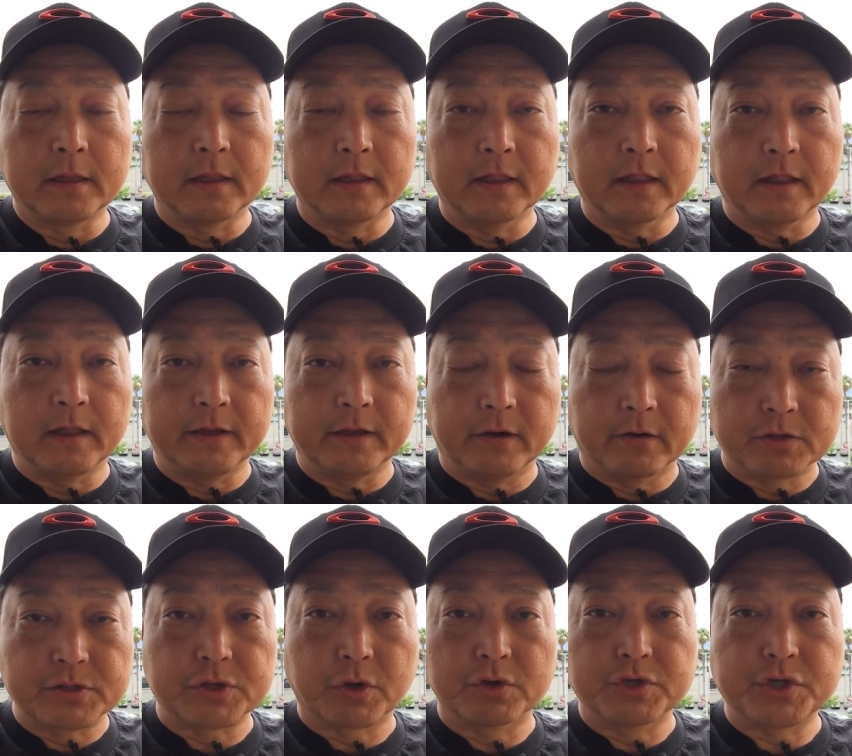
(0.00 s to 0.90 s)
you know
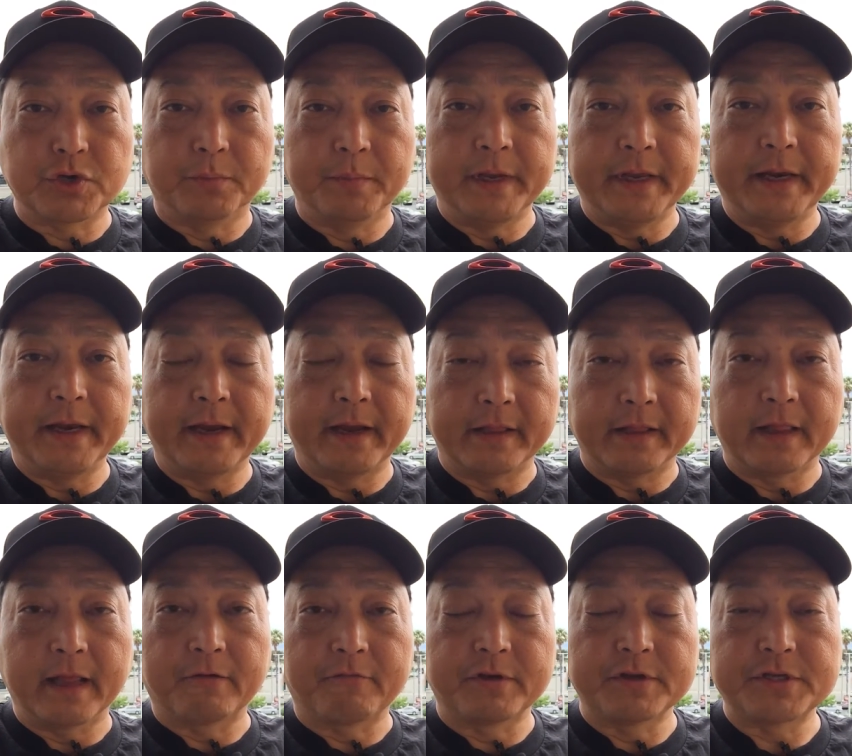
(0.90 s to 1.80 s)
social media
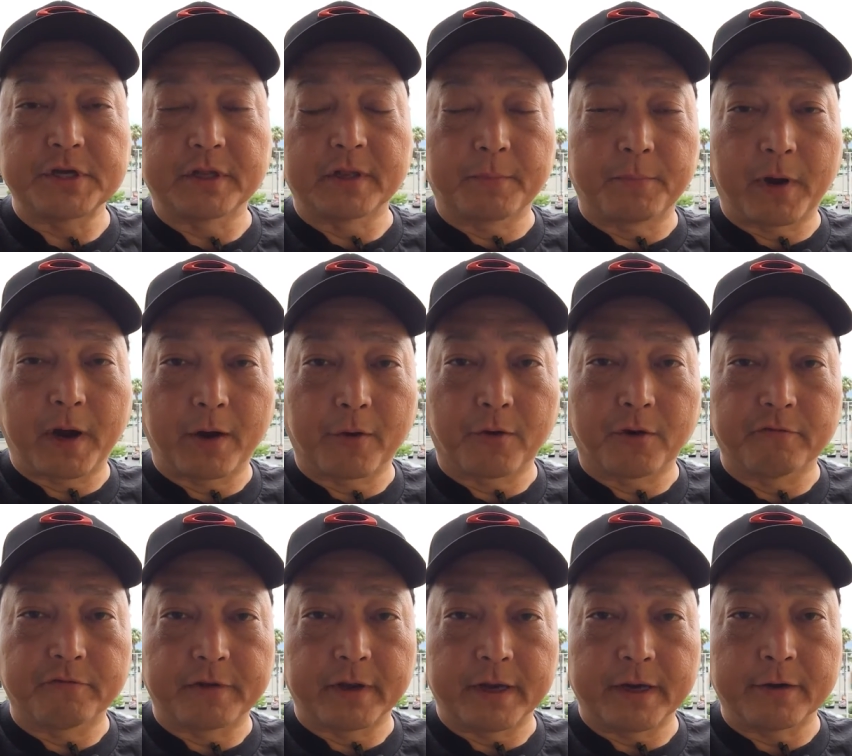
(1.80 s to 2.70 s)
and leveraging the power
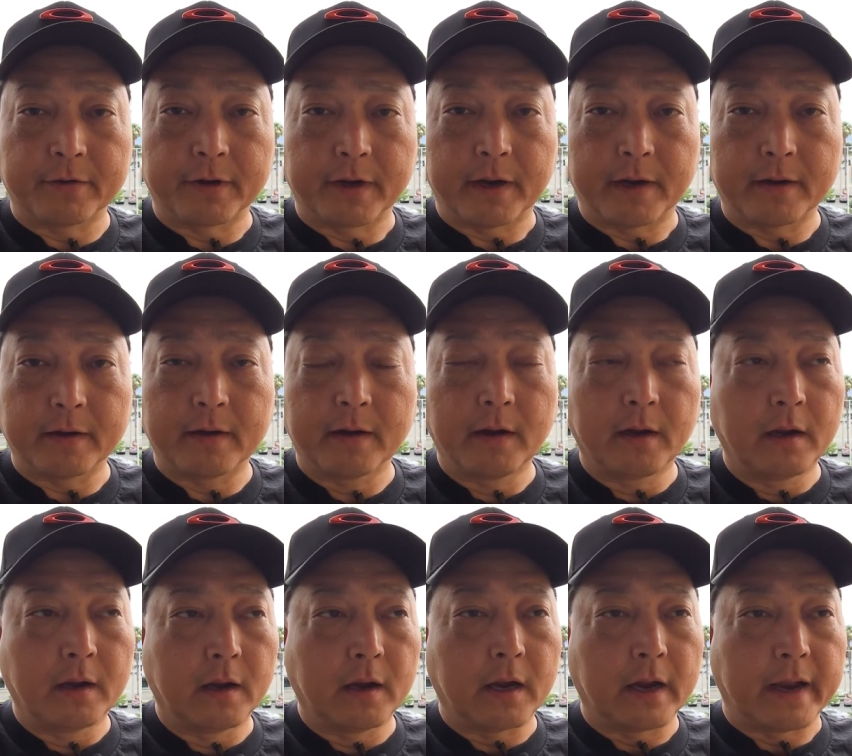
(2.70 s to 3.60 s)
of the internet.
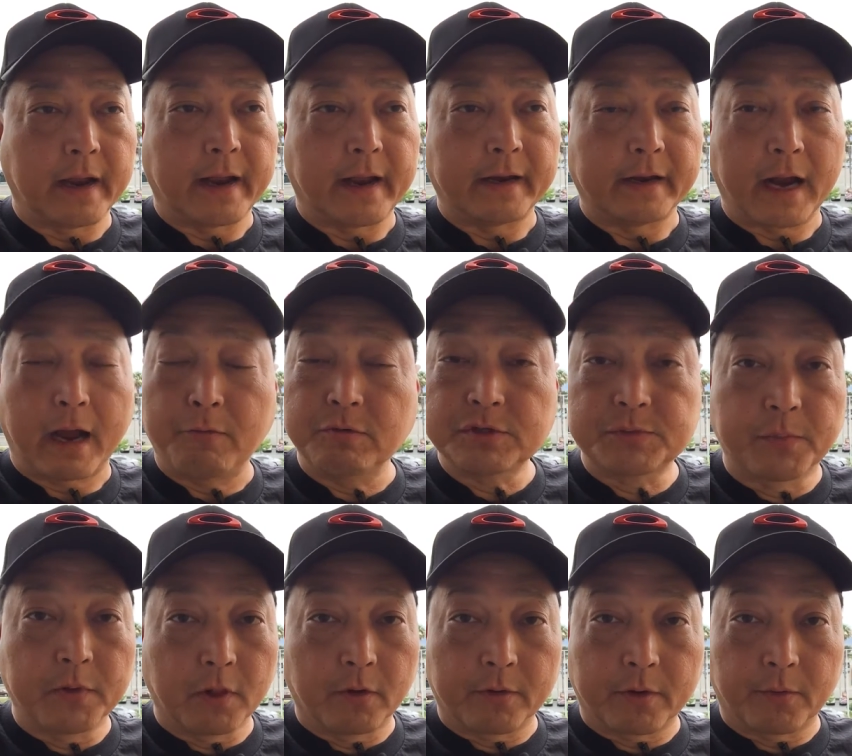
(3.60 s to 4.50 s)
And I was
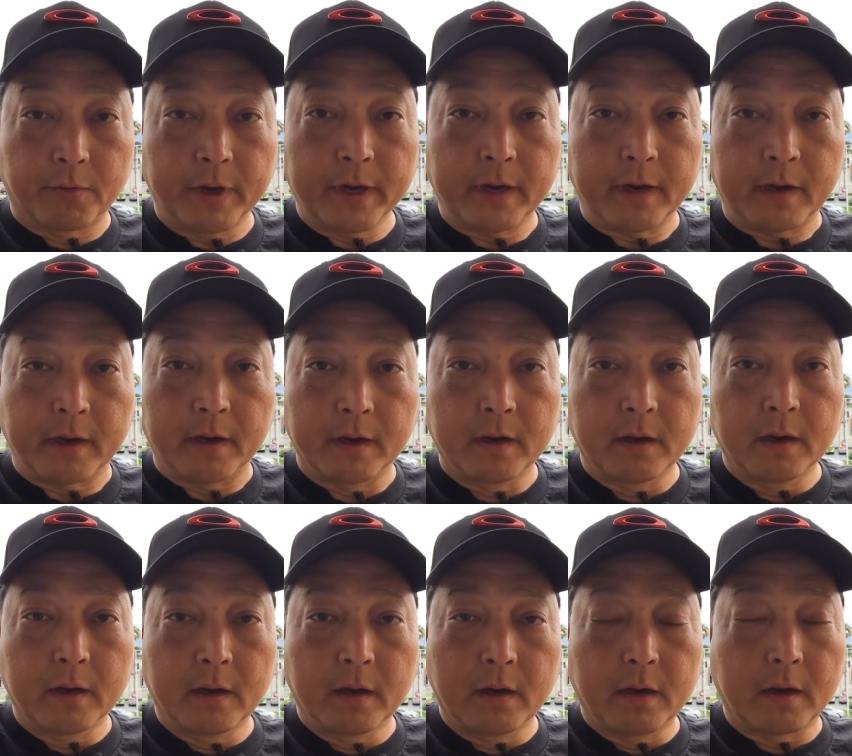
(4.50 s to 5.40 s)
blown away.
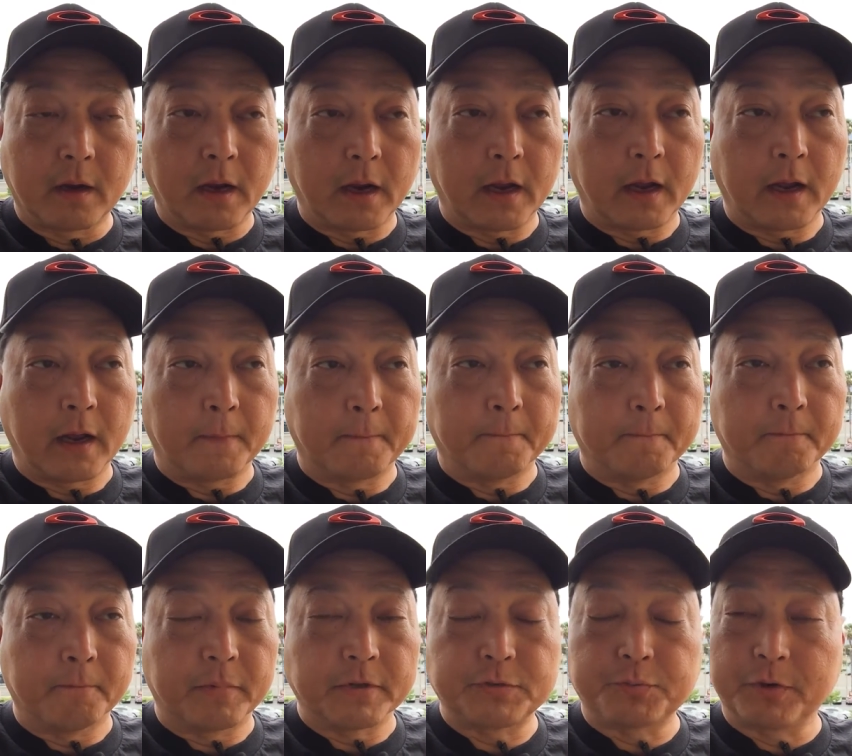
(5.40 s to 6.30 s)
Um,
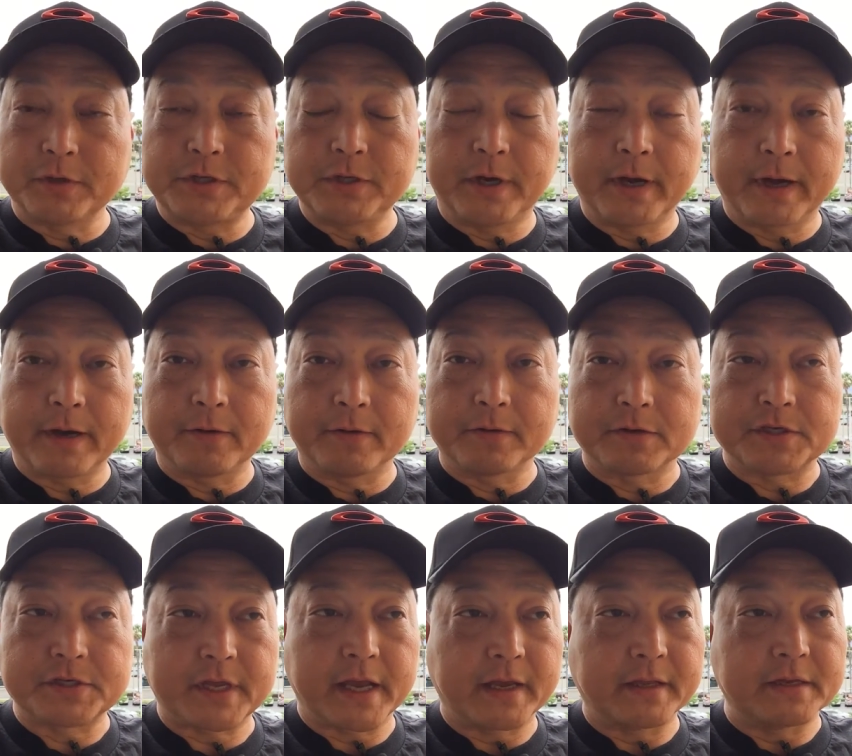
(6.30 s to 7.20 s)
but what you got to
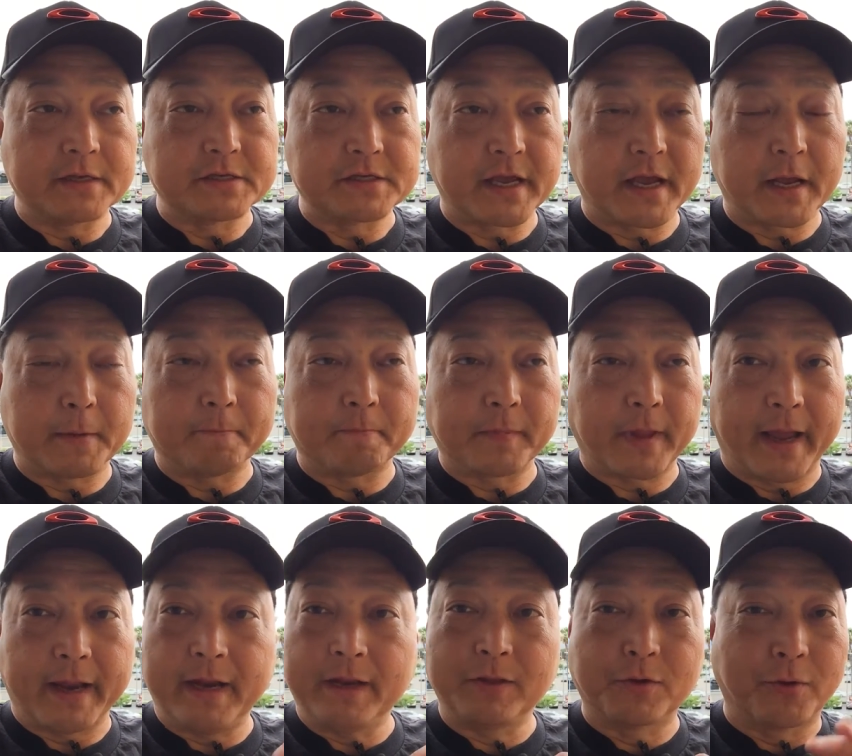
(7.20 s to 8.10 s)
understand is that
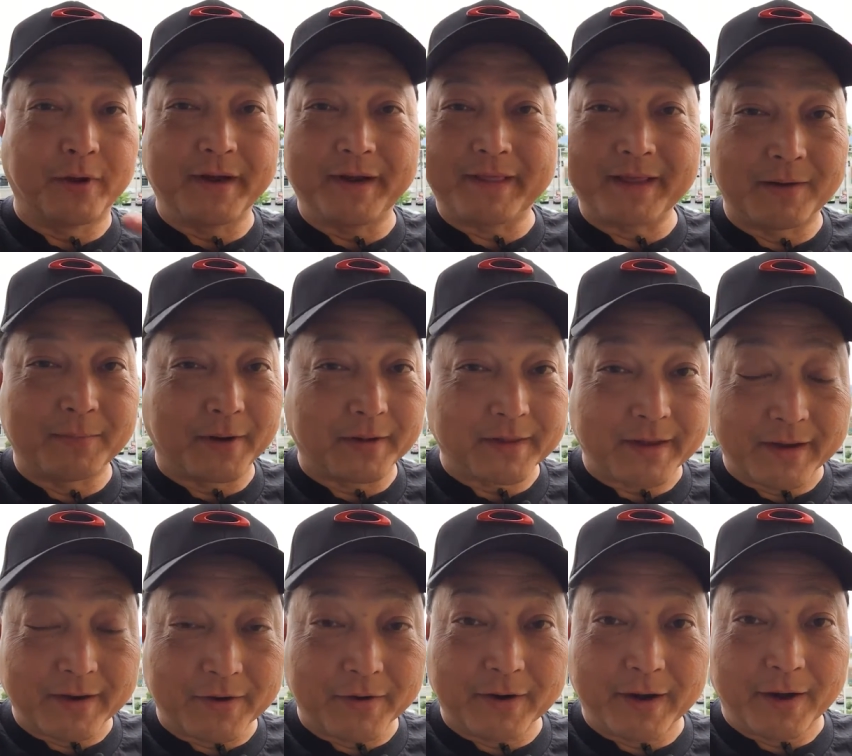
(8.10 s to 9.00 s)
I didn't know anything about
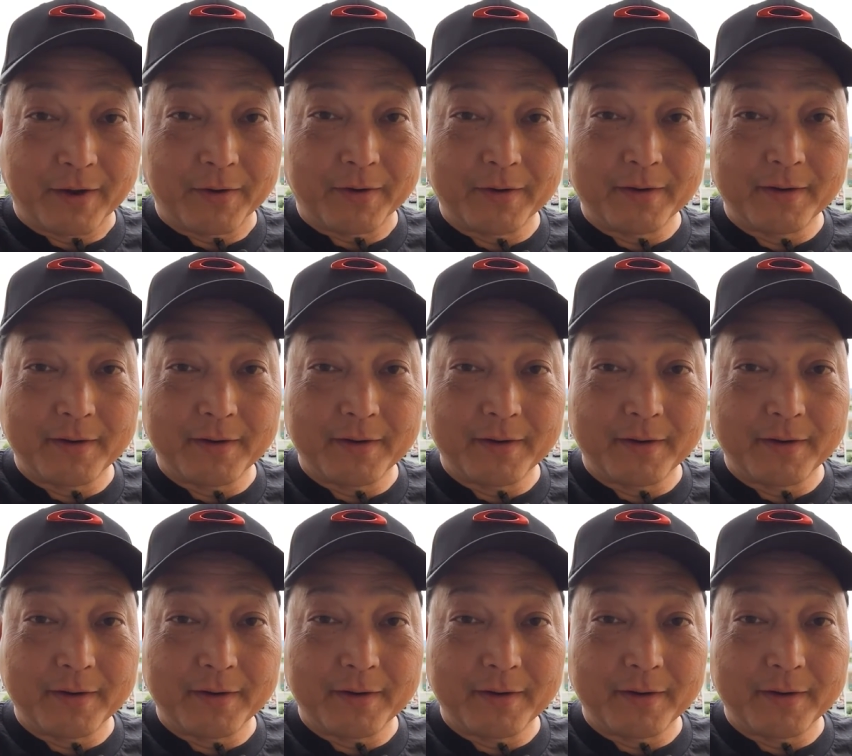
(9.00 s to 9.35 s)
the internet